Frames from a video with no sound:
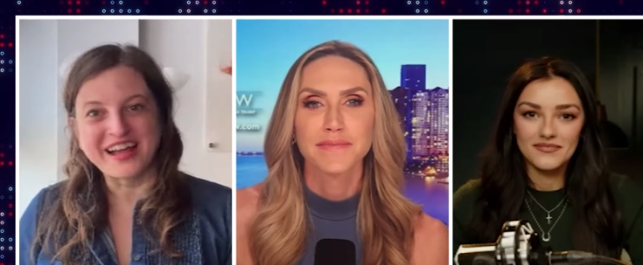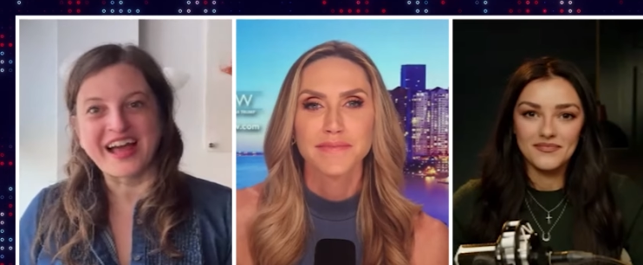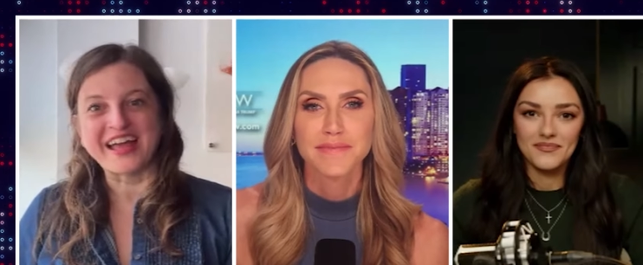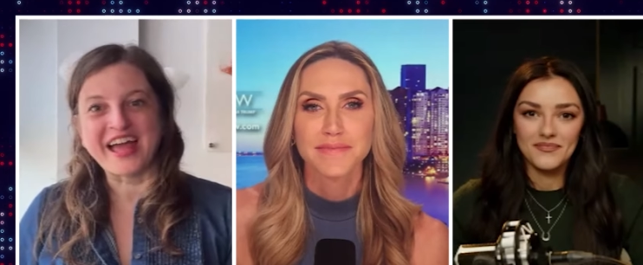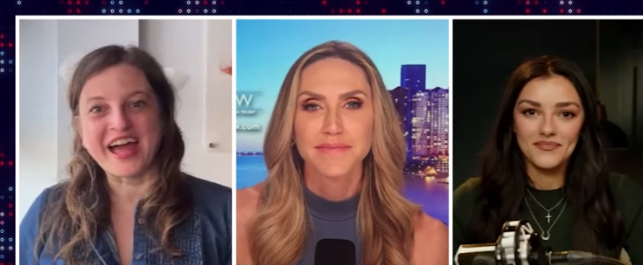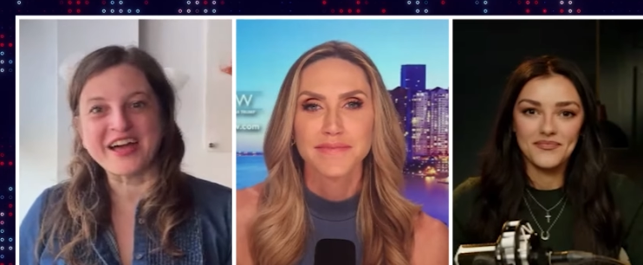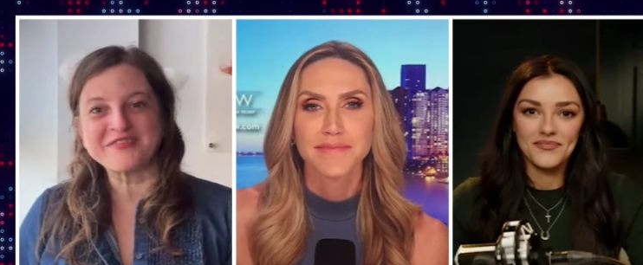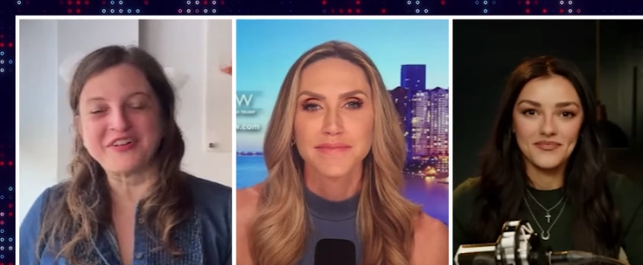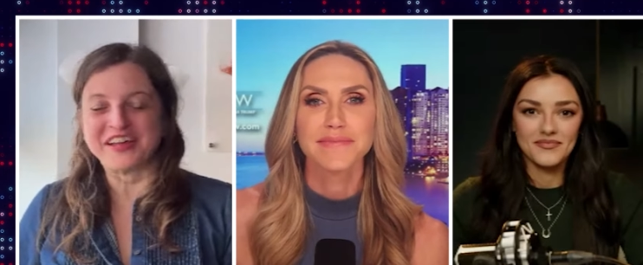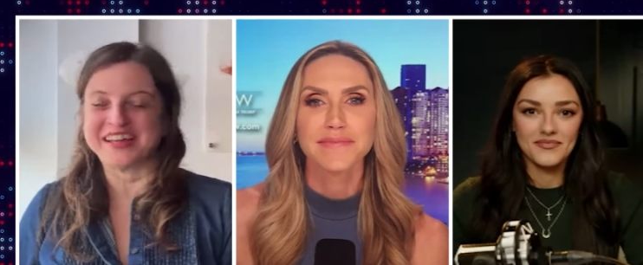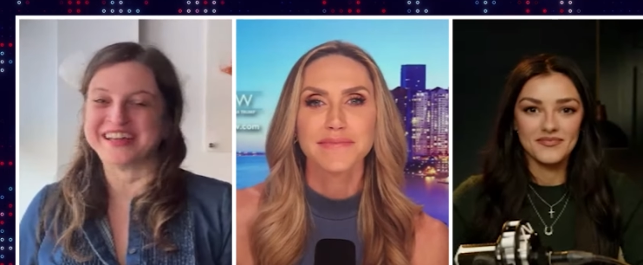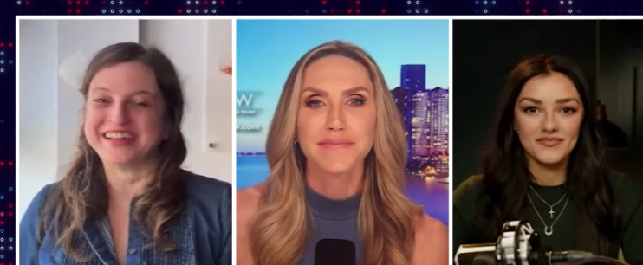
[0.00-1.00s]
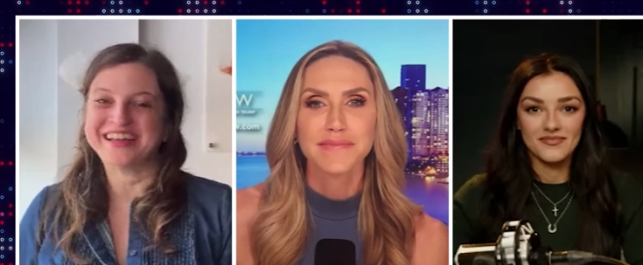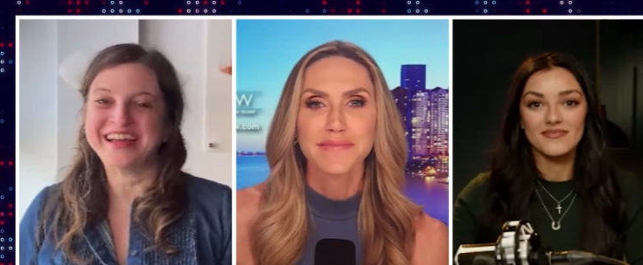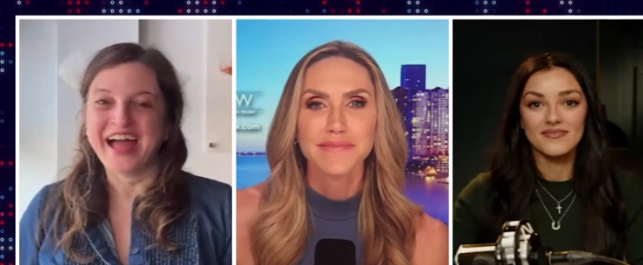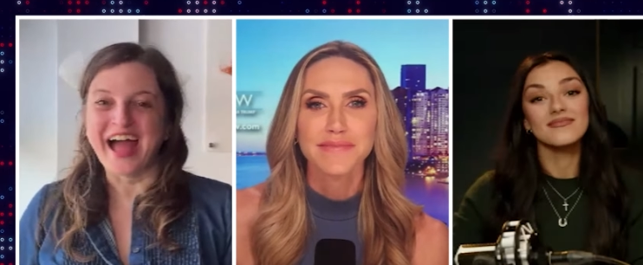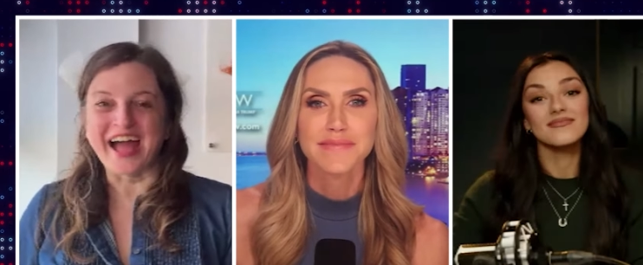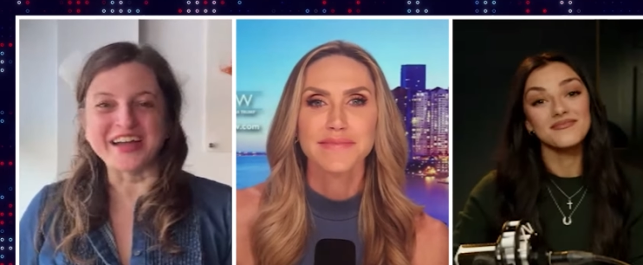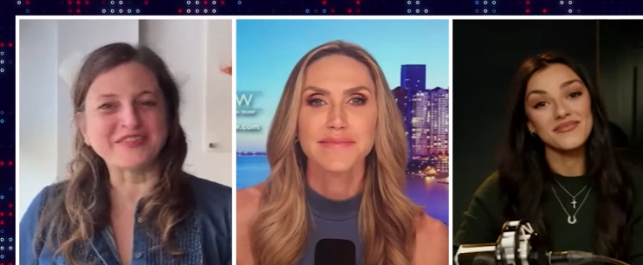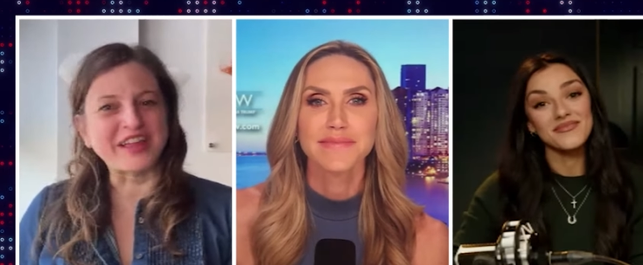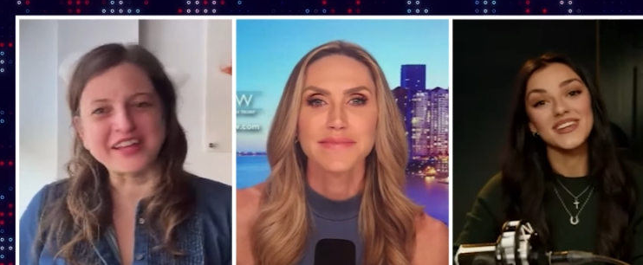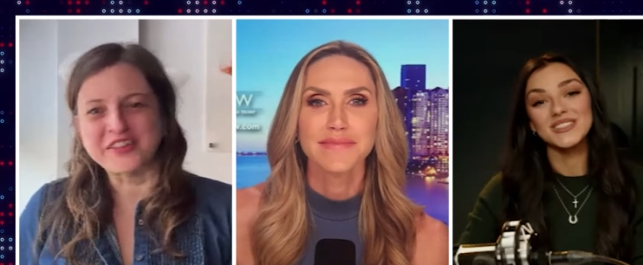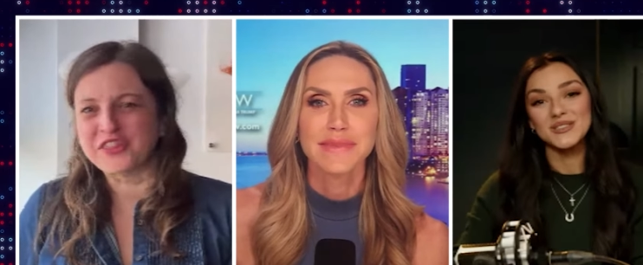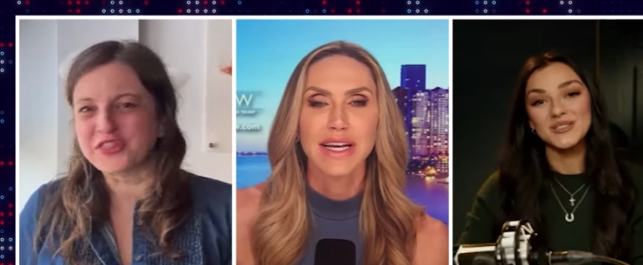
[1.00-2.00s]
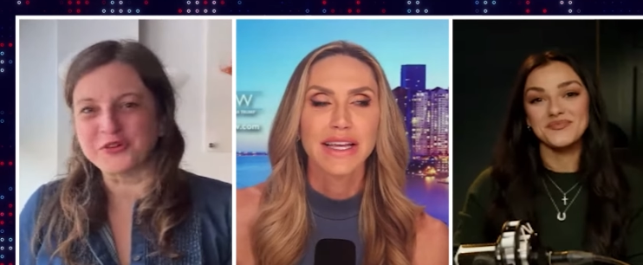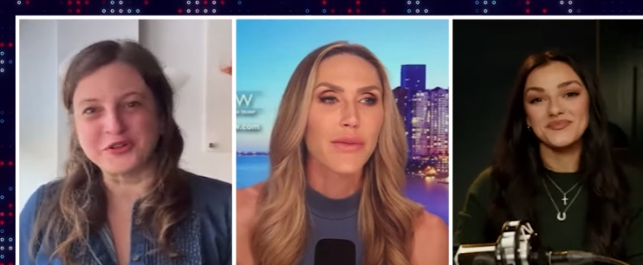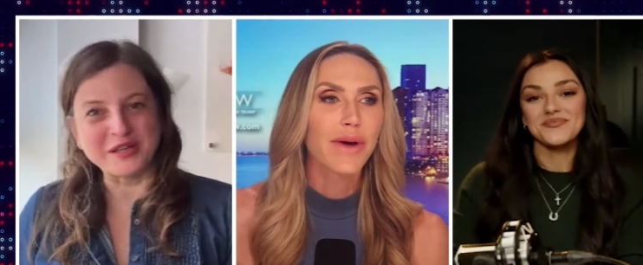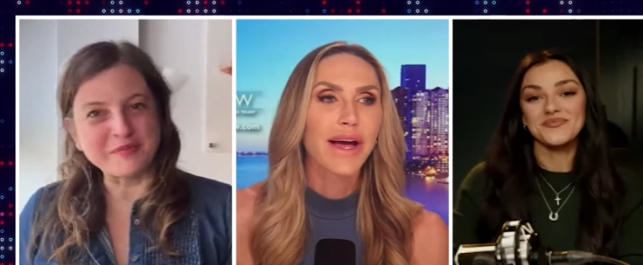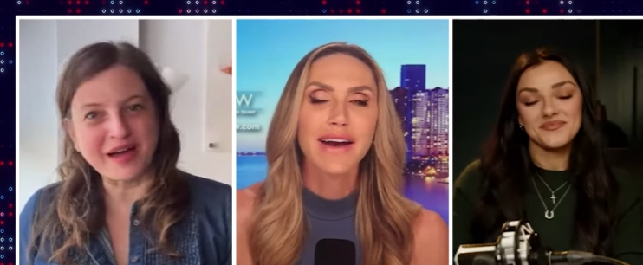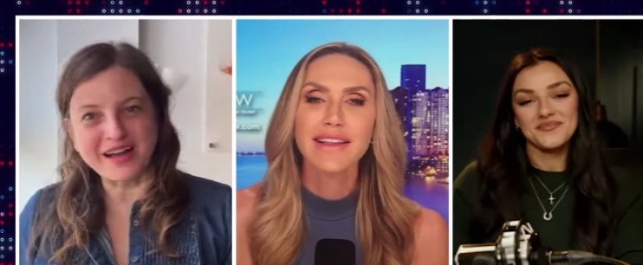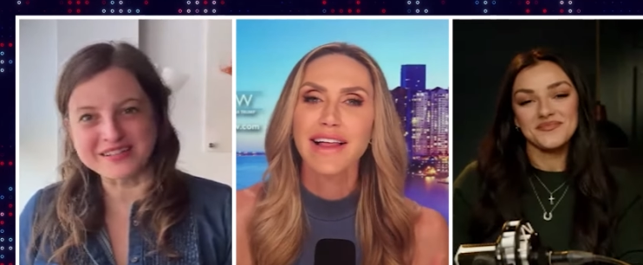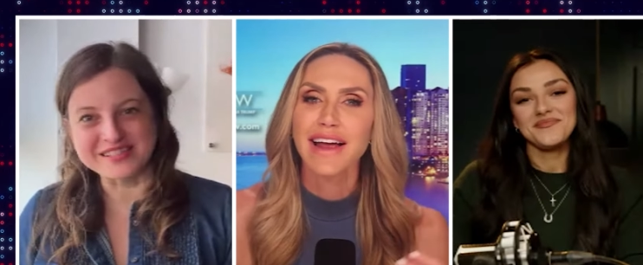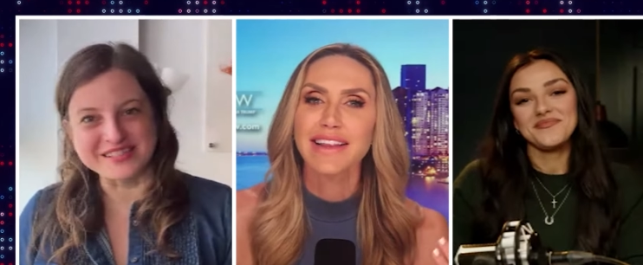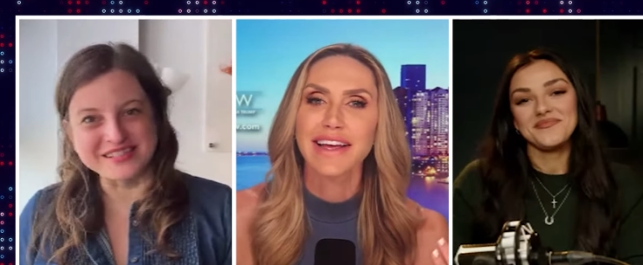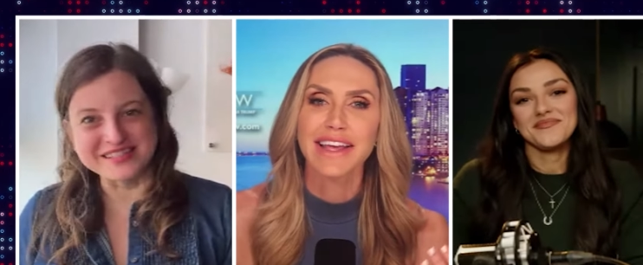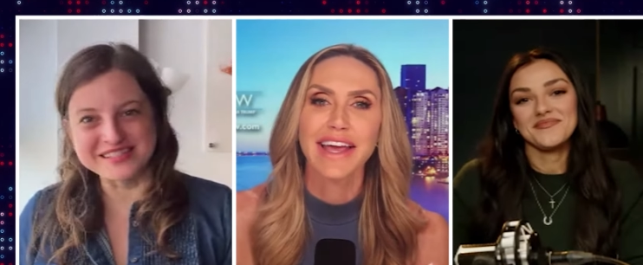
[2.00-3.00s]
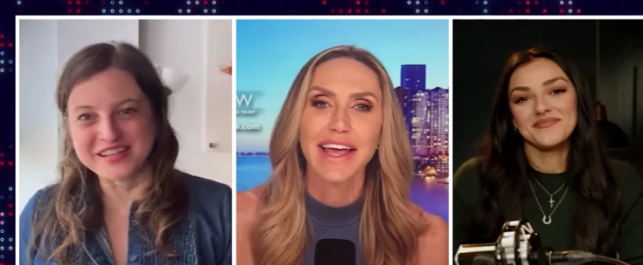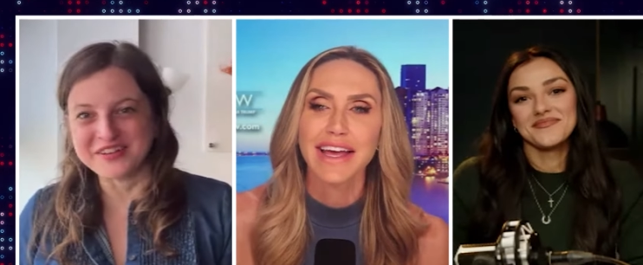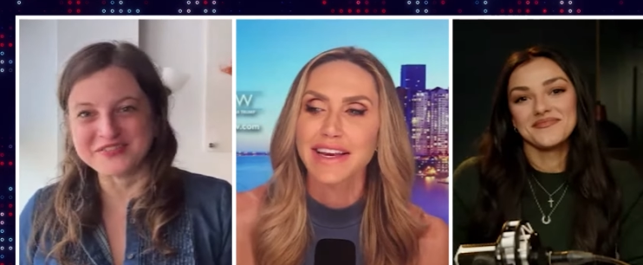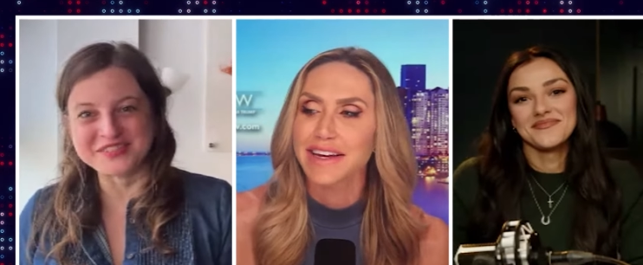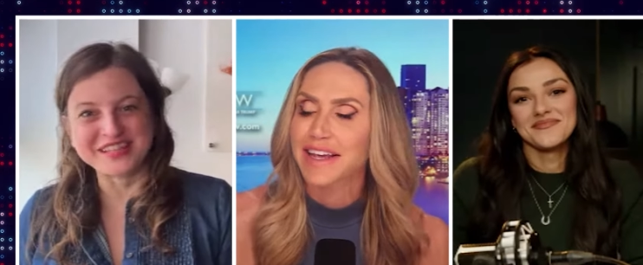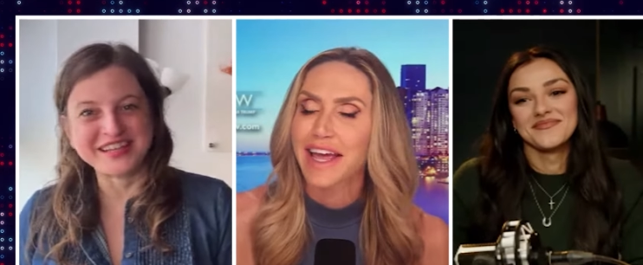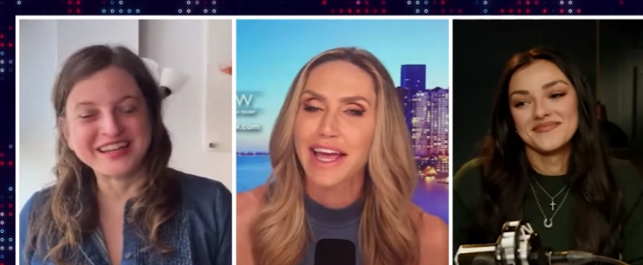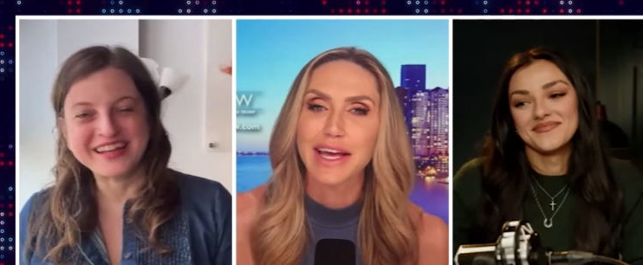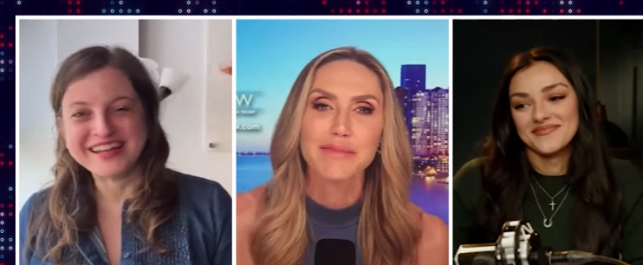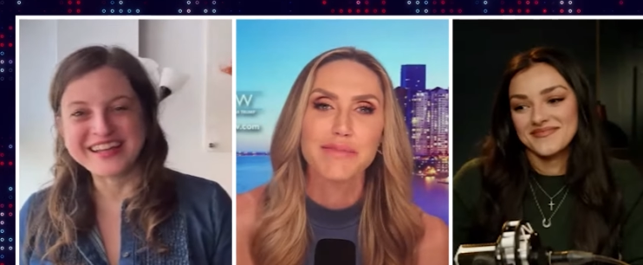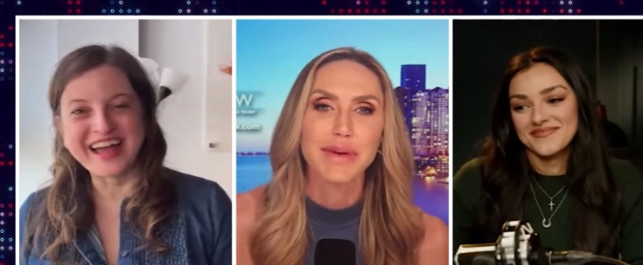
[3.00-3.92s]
Speaker 1: I have I have like yeah, we got boxes. a lot of like canned canned